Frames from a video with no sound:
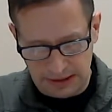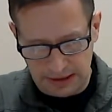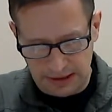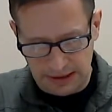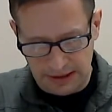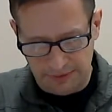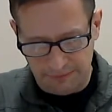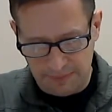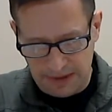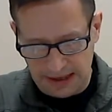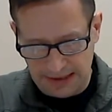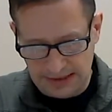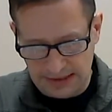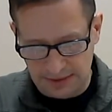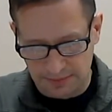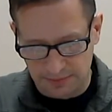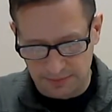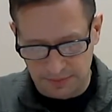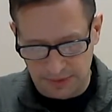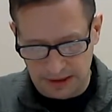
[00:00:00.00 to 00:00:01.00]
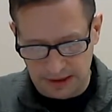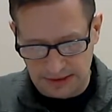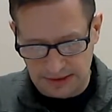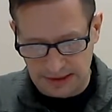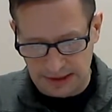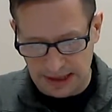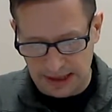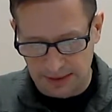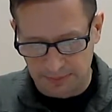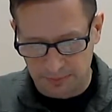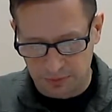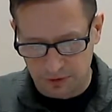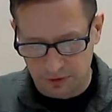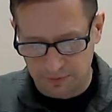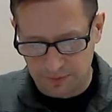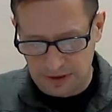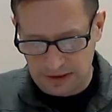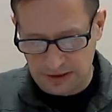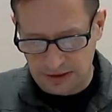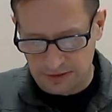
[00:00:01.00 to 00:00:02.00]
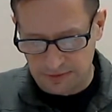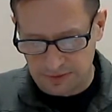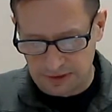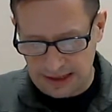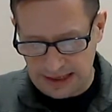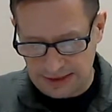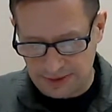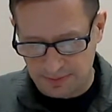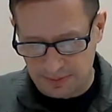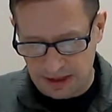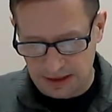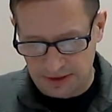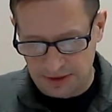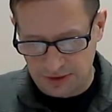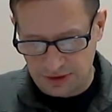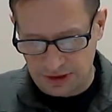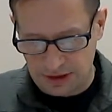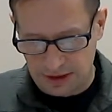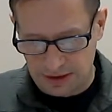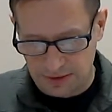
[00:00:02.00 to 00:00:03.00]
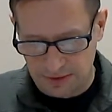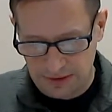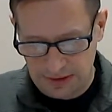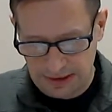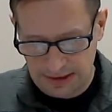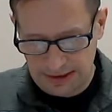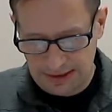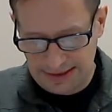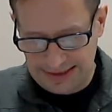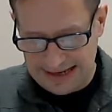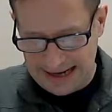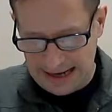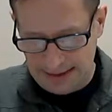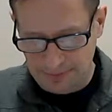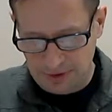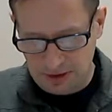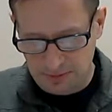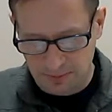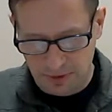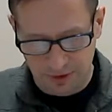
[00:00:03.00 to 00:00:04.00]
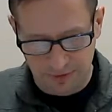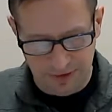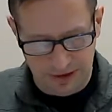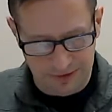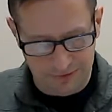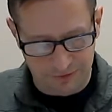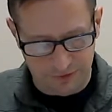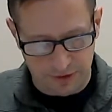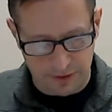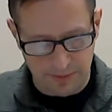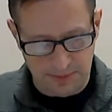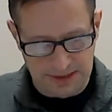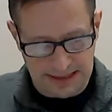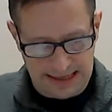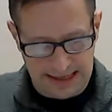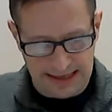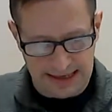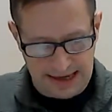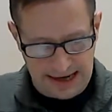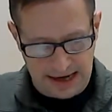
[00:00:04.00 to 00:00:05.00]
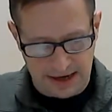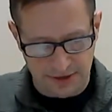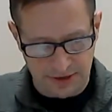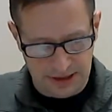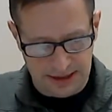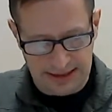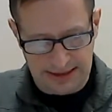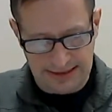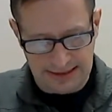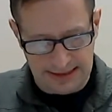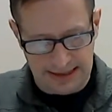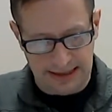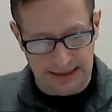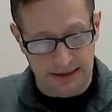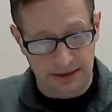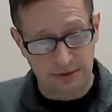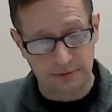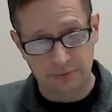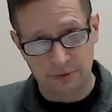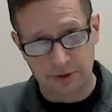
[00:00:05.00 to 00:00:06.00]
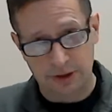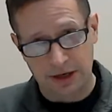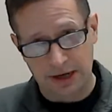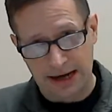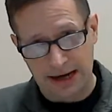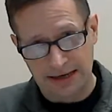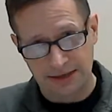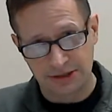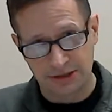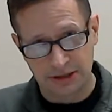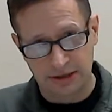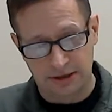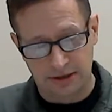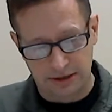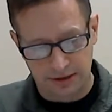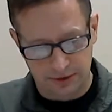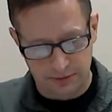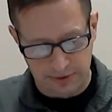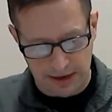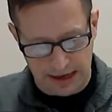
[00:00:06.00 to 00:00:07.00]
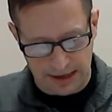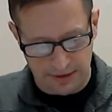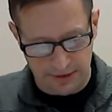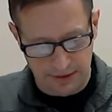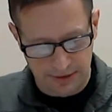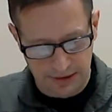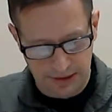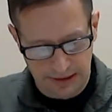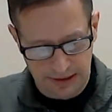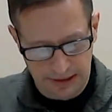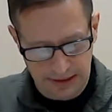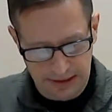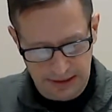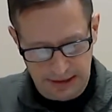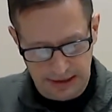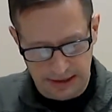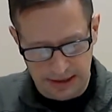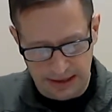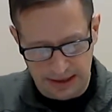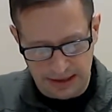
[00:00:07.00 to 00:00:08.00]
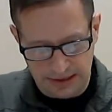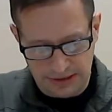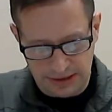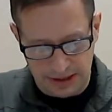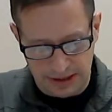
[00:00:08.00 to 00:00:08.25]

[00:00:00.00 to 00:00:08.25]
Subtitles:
They've made some slight improvements over the last month or so. Time to move in from date housing is needed when you're actually on the ground is